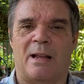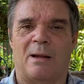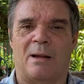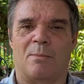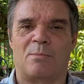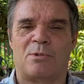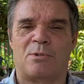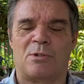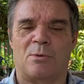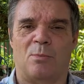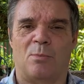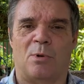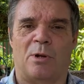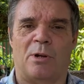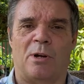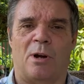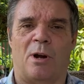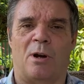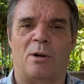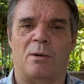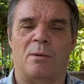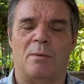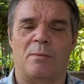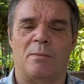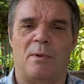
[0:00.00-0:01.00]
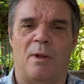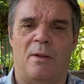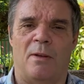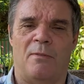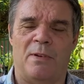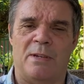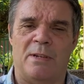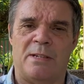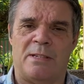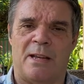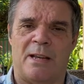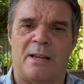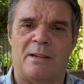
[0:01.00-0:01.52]
helped somebody, or if
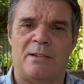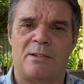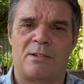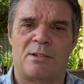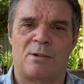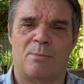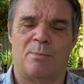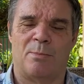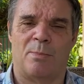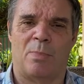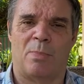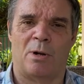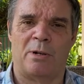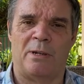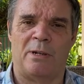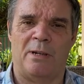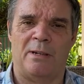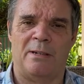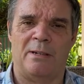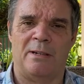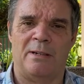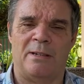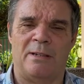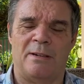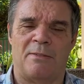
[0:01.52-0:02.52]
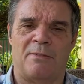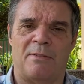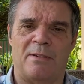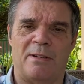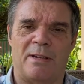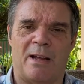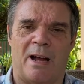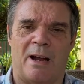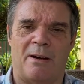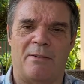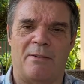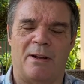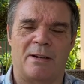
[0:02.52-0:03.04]
it sends somebody in a different
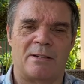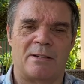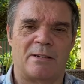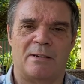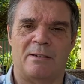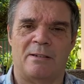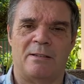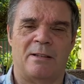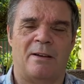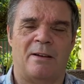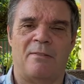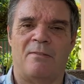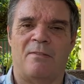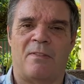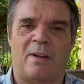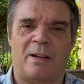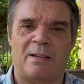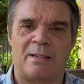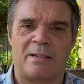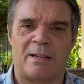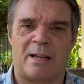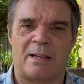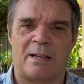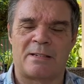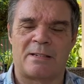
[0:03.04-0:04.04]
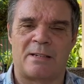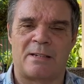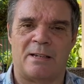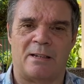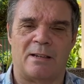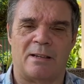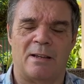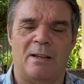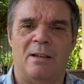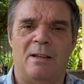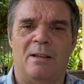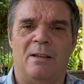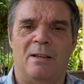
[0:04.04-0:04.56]
direction, then fantastic.
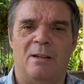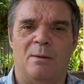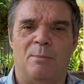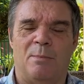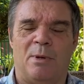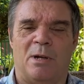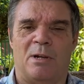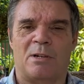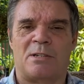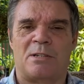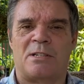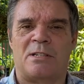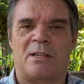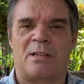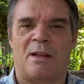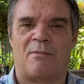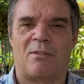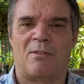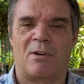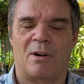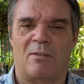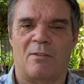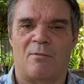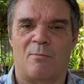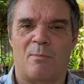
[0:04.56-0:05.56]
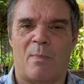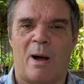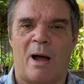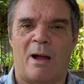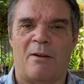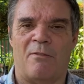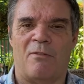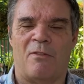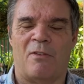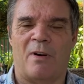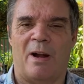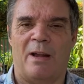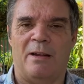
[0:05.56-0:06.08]
Because several of
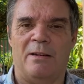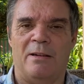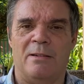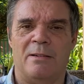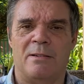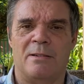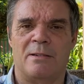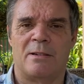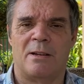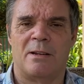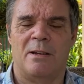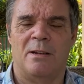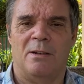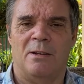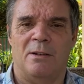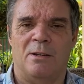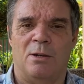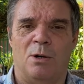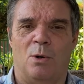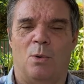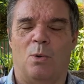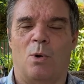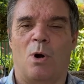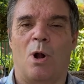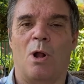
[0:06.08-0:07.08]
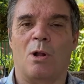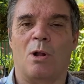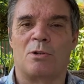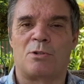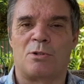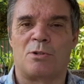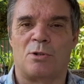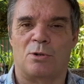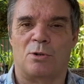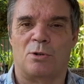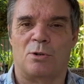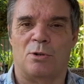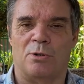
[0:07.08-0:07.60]
my friends who were
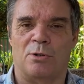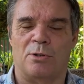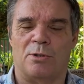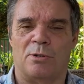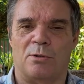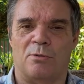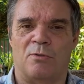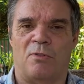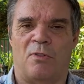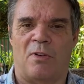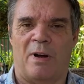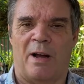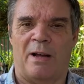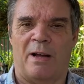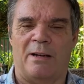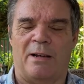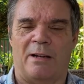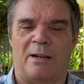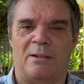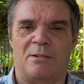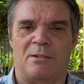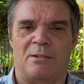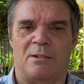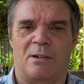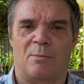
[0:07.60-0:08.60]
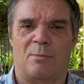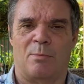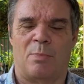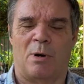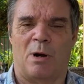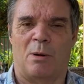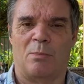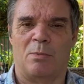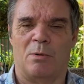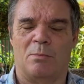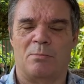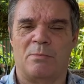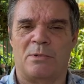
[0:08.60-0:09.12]
also going through financial
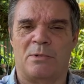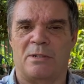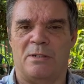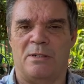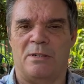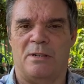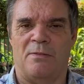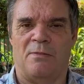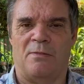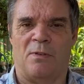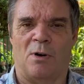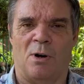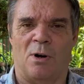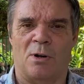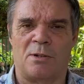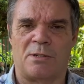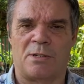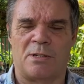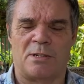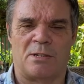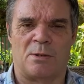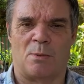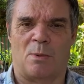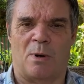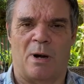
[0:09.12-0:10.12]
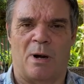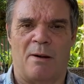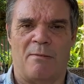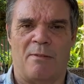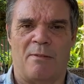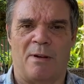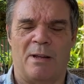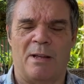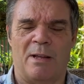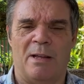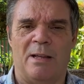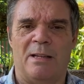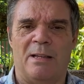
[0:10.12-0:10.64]
problems and divorces or
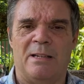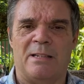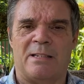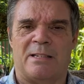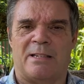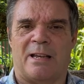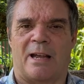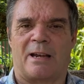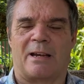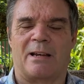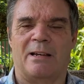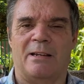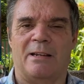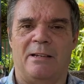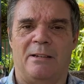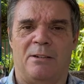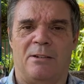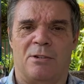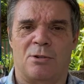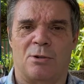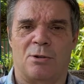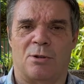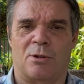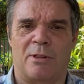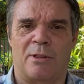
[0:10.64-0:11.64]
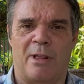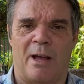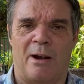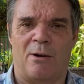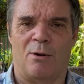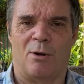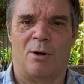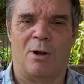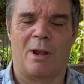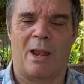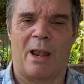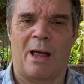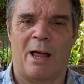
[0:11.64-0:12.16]
whatever sadly took their
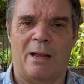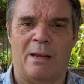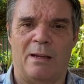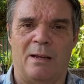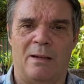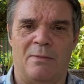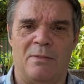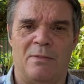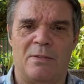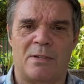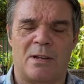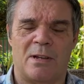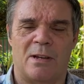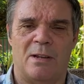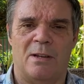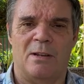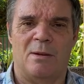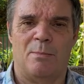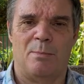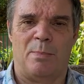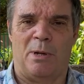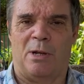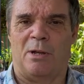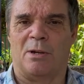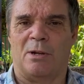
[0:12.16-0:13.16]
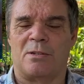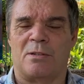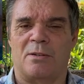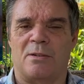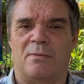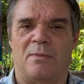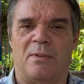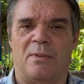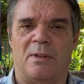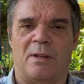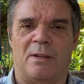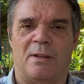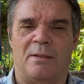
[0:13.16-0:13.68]
own lives because
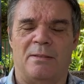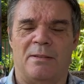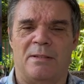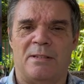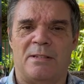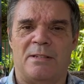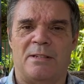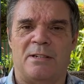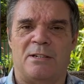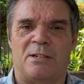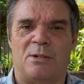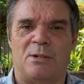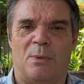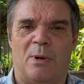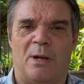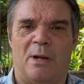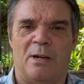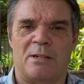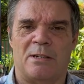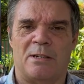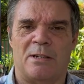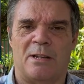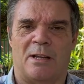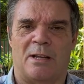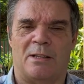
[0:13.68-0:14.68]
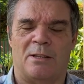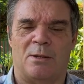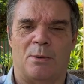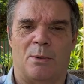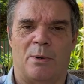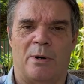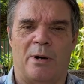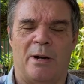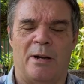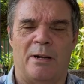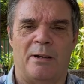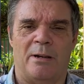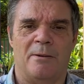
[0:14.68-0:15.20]
of the situation that they
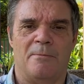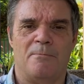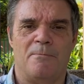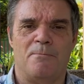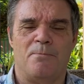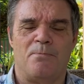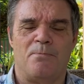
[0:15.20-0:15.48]
were in.